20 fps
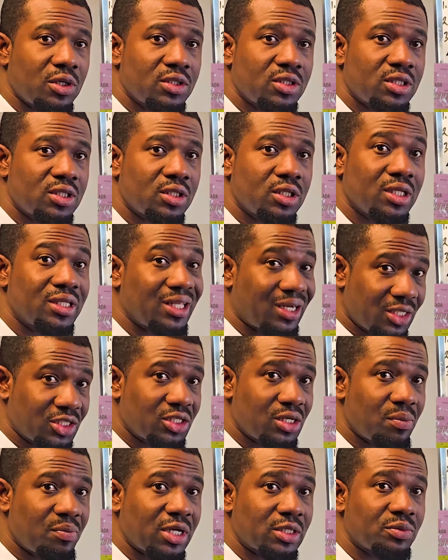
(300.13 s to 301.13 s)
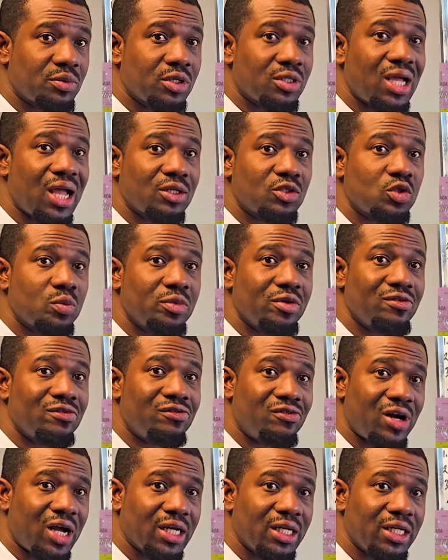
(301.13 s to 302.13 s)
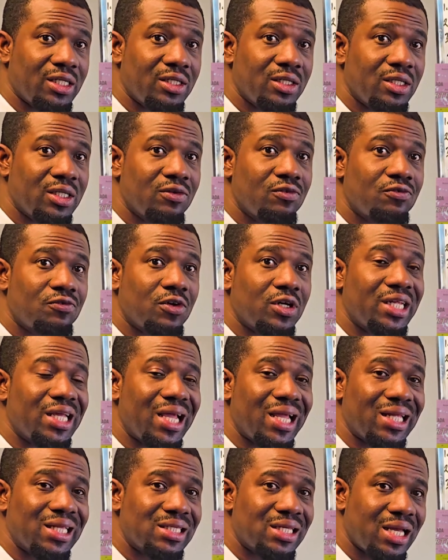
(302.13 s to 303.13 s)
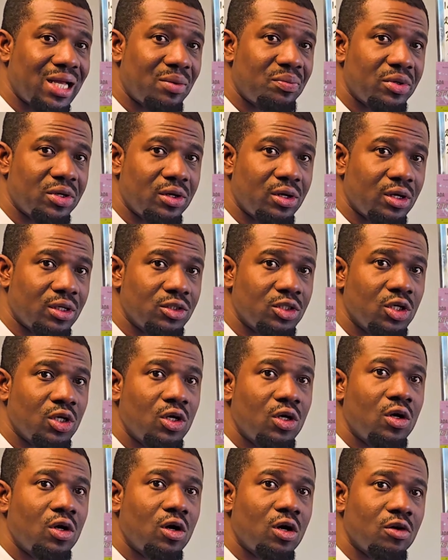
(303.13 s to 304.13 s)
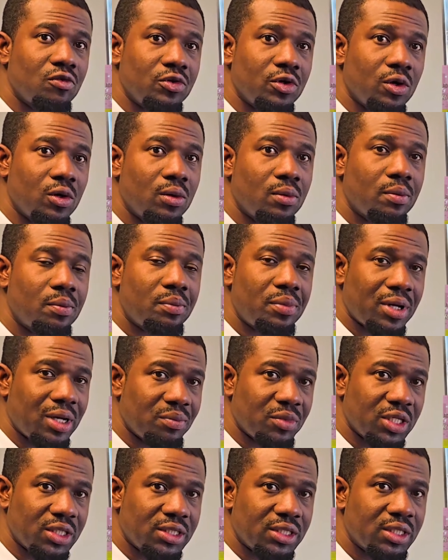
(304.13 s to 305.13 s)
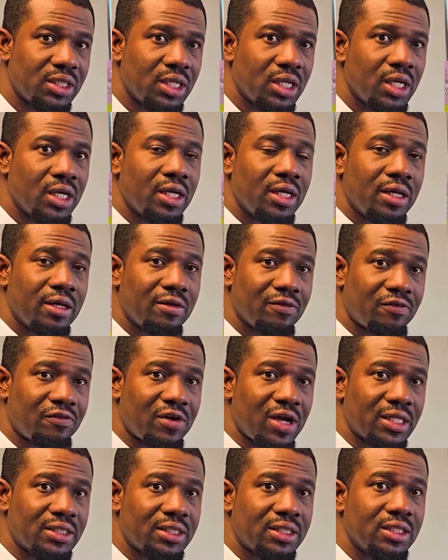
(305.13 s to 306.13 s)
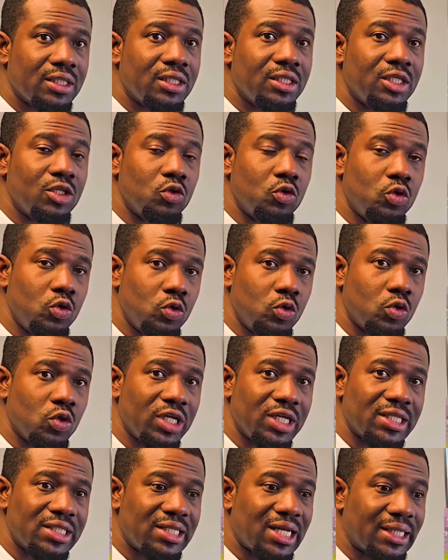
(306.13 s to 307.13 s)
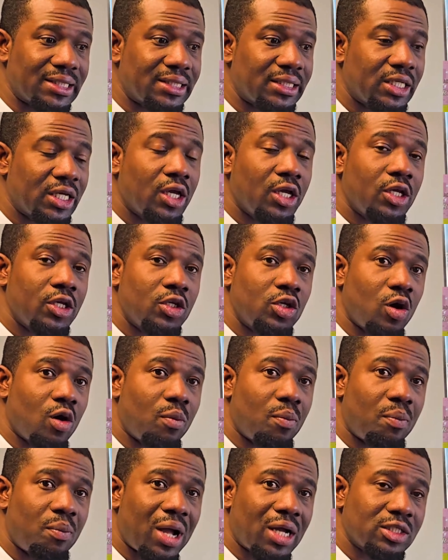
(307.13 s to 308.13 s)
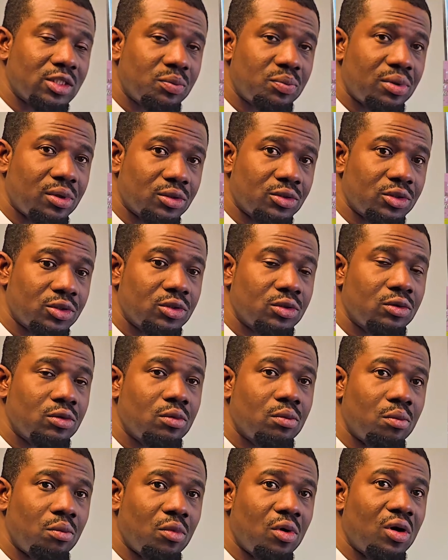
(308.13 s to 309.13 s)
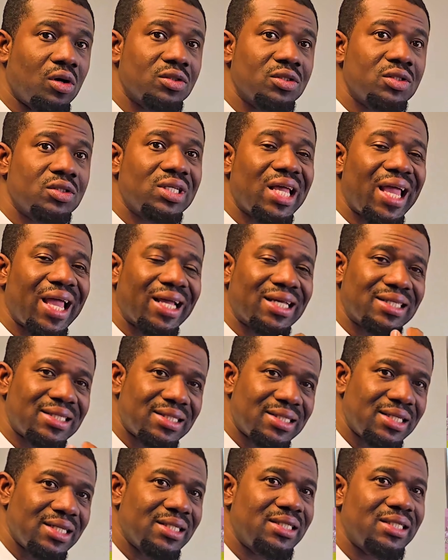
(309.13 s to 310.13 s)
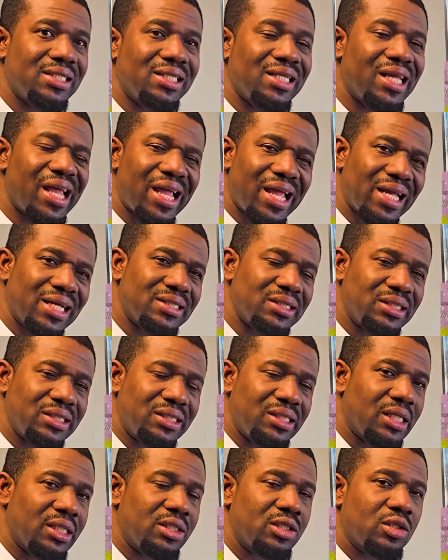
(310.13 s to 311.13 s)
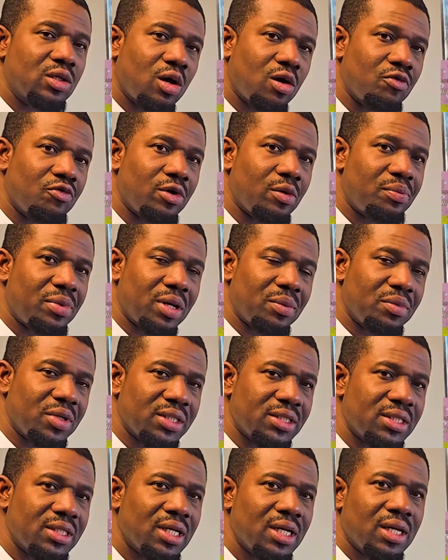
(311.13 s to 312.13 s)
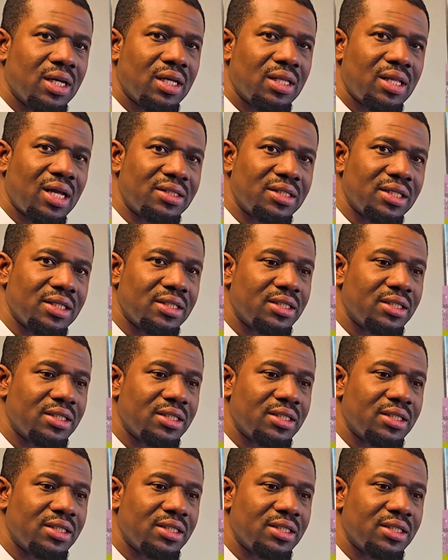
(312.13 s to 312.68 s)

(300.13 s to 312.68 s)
international passport, has to be valid for the entire period of your permit. In fact, the rule is that your passport must exceed the end date of your permit. That is,